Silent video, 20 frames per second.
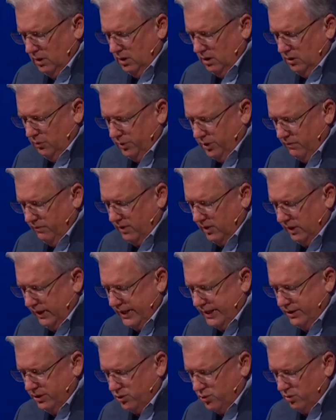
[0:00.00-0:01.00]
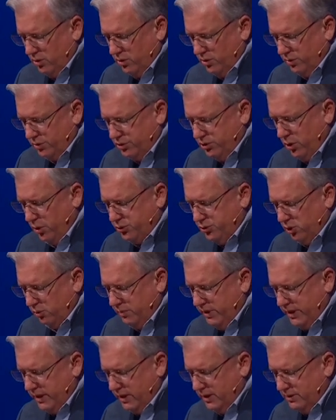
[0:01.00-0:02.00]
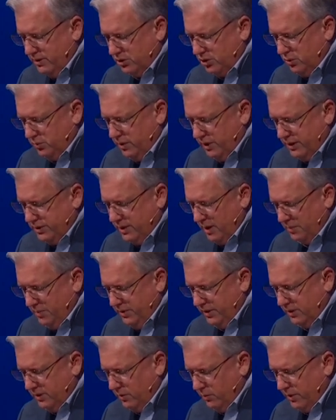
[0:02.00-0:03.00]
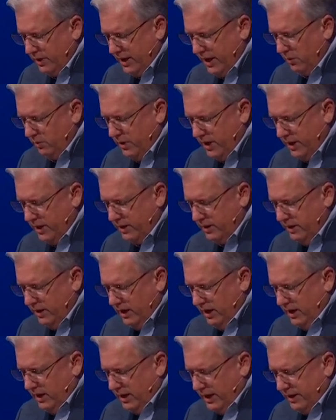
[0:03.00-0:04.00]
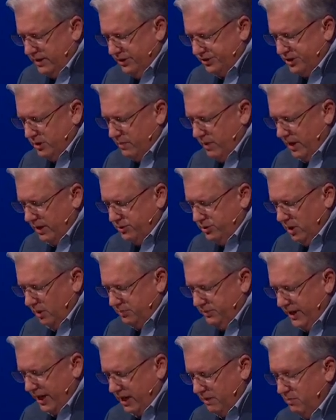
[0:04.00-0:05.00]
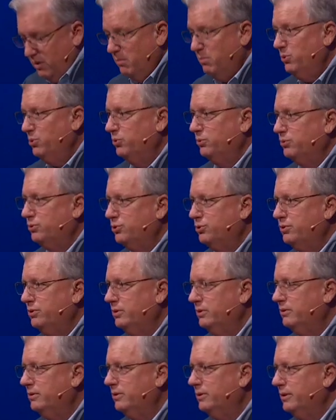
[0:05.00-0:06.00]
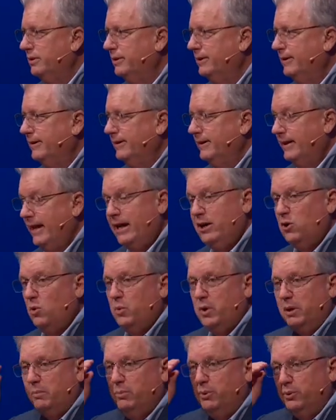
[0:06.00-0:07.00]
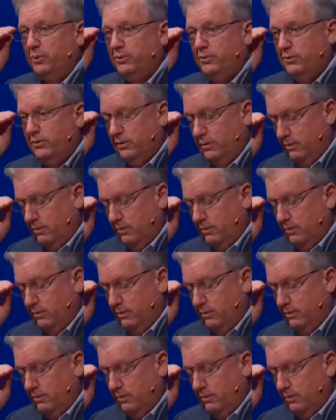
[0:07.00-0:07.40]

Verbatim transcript: One of our ladies wrote on social media this week something that when I read it, I just about jumped out of my boots. And I don't wear boots.